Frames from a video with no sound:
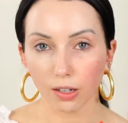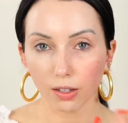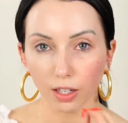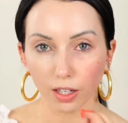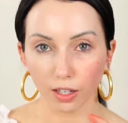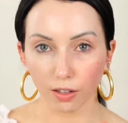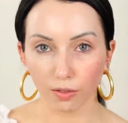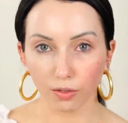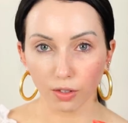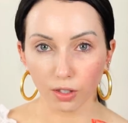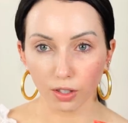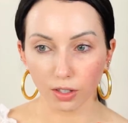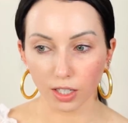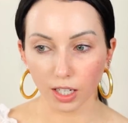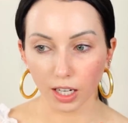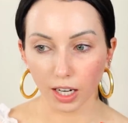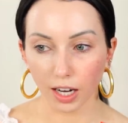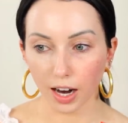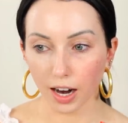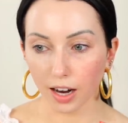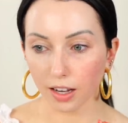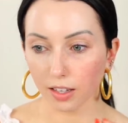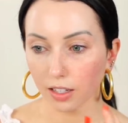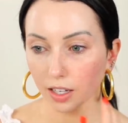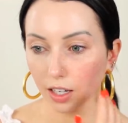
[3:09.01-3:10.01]
Like, it feels like
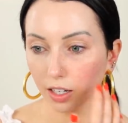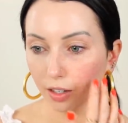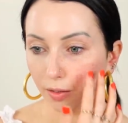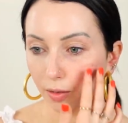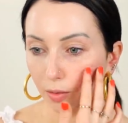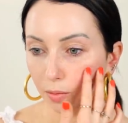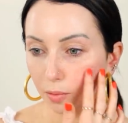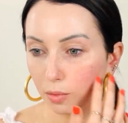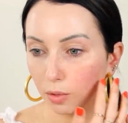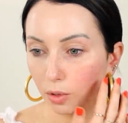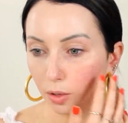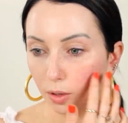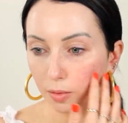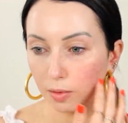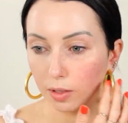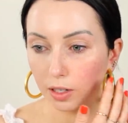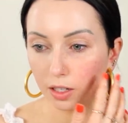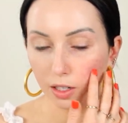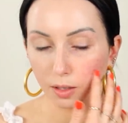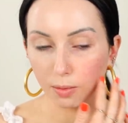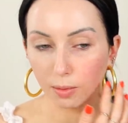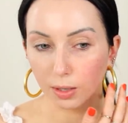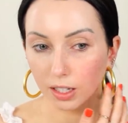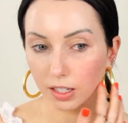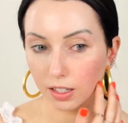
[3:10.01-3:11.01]
it has kind of absorbed
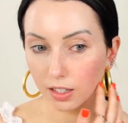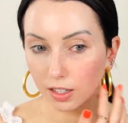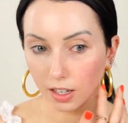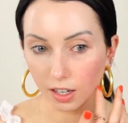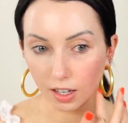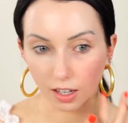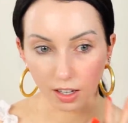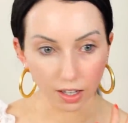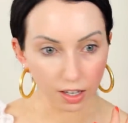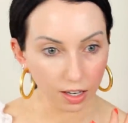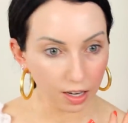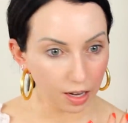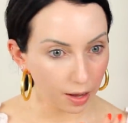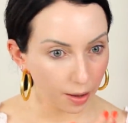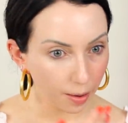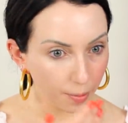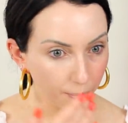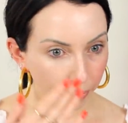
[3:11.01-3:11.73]
into my skin.